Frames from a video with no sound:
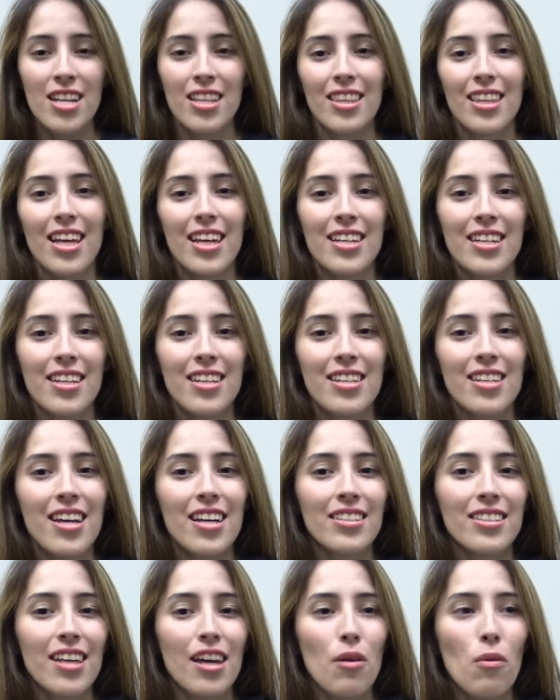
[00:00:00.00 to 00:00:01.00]

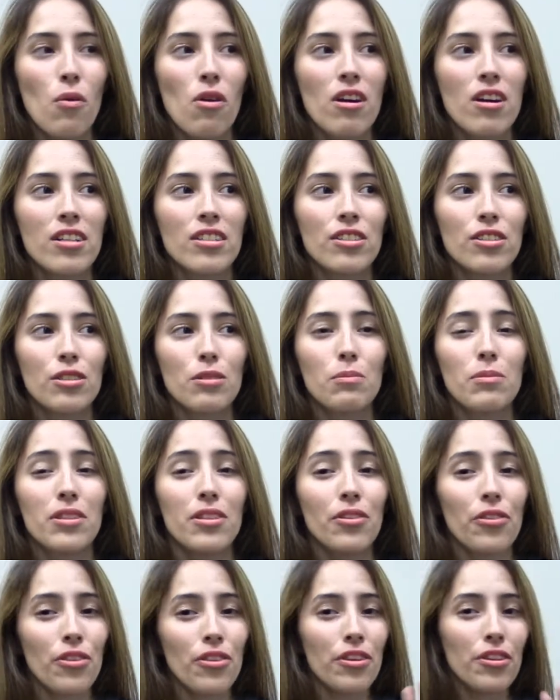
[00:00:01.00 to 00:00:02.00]
Yes, I want to be
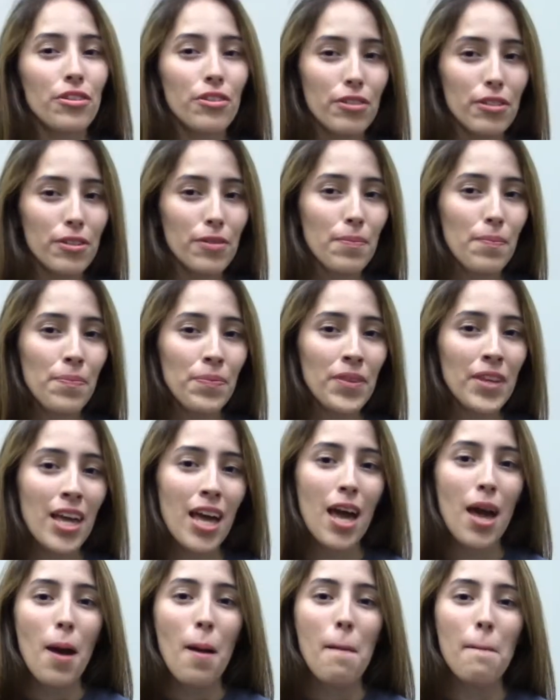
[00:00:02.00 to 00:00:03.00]
thinner,
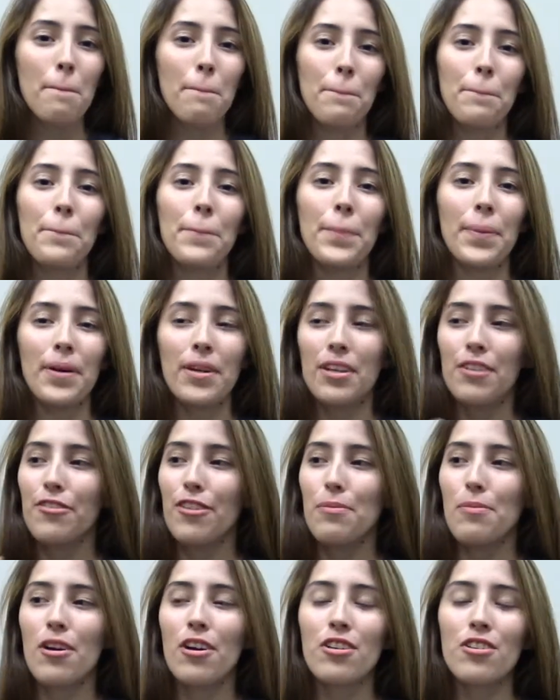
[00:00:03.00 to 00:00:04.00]
but if
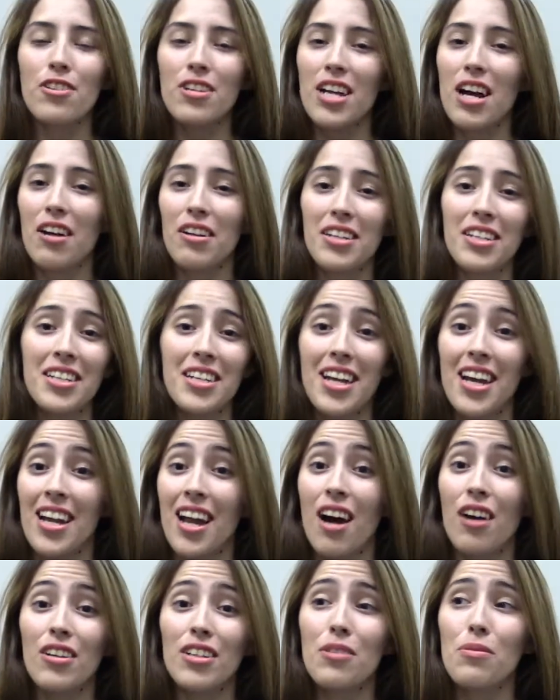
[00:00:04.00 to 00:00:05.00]
I'm hungry, I'll eat, and
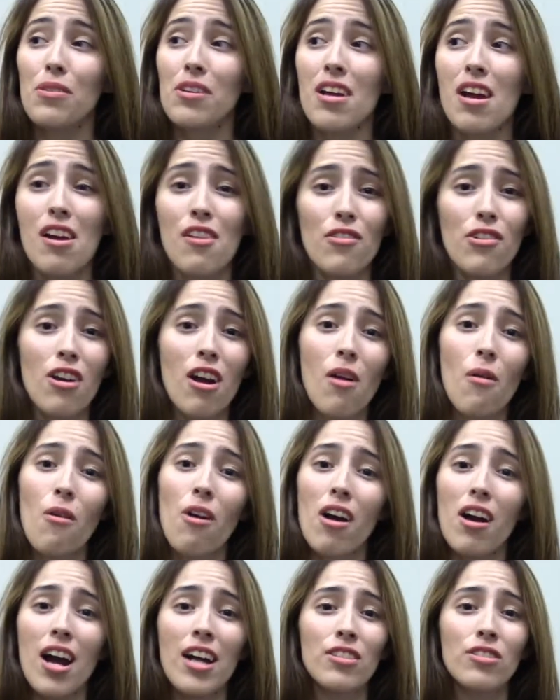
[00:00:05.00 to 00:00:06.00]
I'll eat whatever I
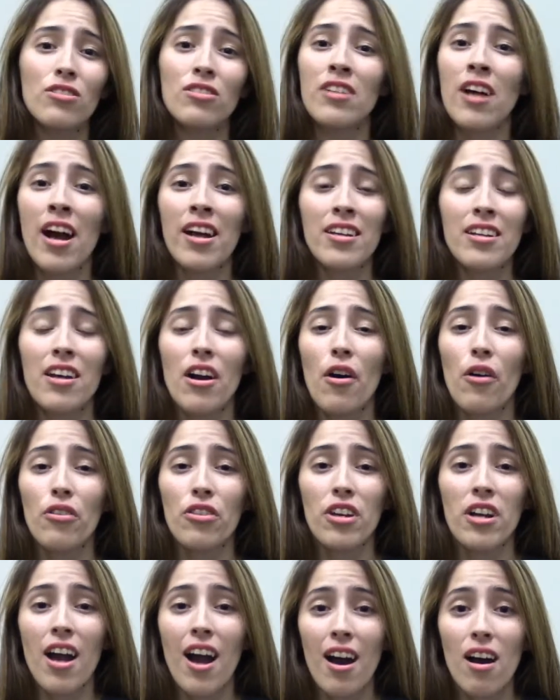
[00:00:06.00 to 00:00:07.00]
want. I do not eat
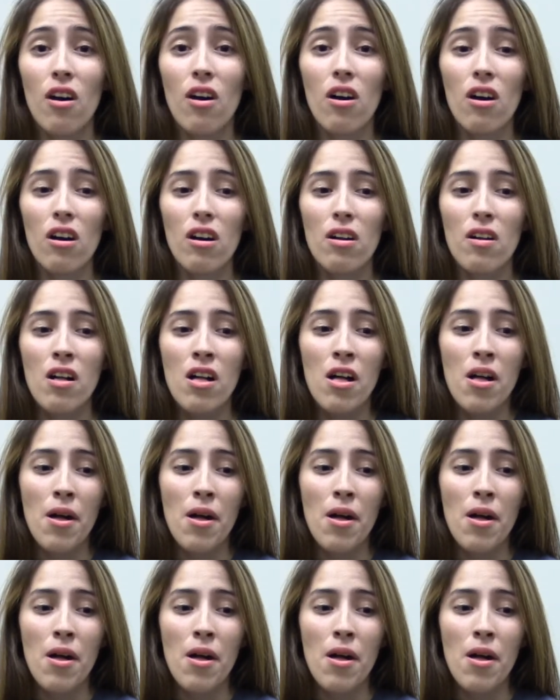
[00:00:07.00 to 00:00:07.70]
healthy at all.